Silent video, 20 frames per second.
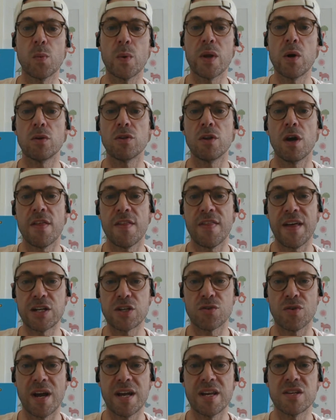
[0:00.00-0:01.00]
we all know that
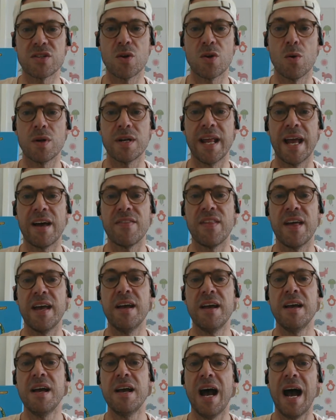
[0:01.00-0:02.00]
trade has gone down there.
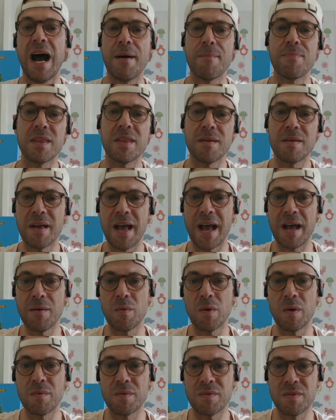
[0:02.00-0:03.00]

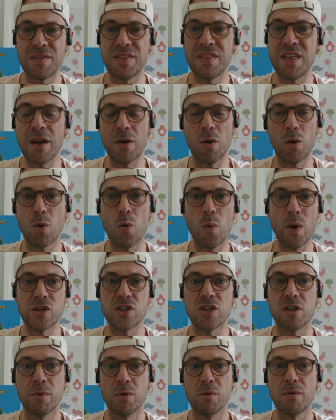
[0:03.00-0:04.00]
They're all
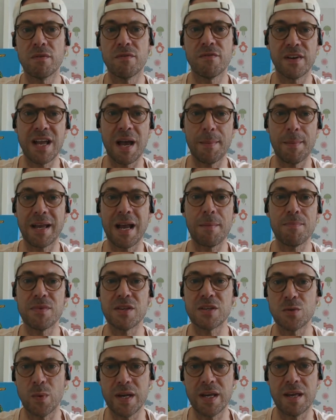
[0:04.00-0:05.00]
questionable for coming up
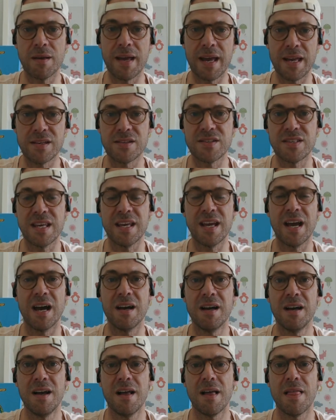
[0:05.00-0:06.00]
this week against the
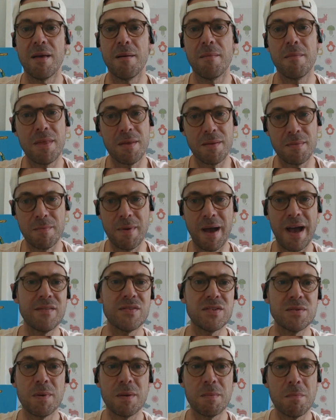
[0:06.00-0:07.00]

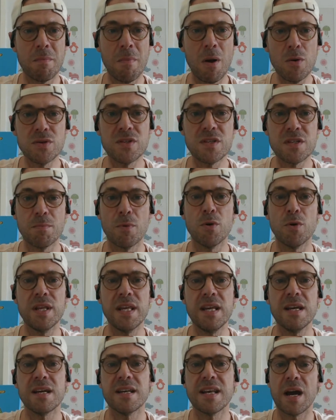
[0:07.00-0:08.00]
Mavs. But Moses
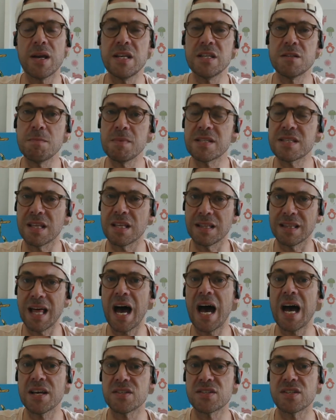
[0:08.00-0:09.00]
Moody, now he's missed the
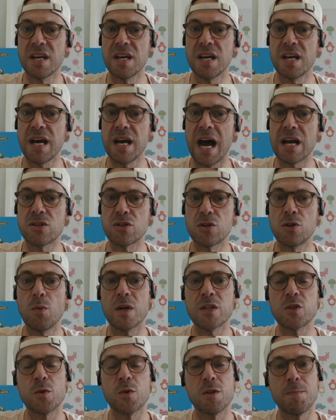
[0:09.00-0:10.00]
last 2
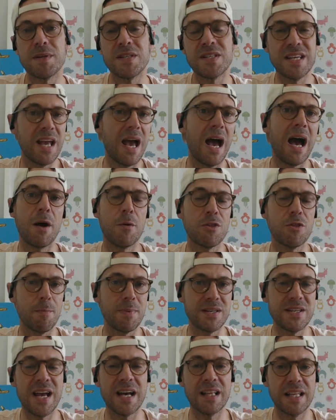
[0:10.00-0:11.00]
ones with a
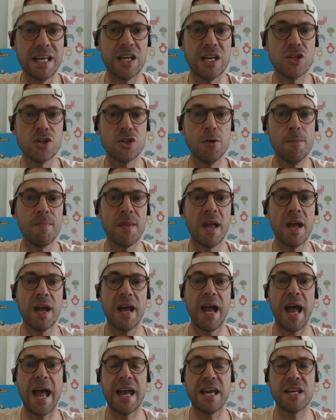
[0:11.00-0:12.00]
patella issue.
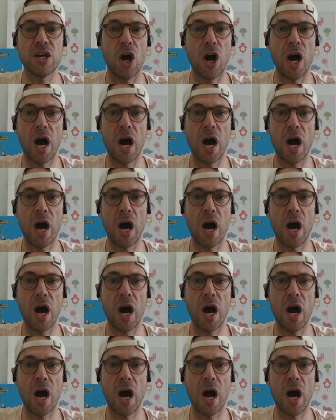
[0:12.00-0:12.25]
And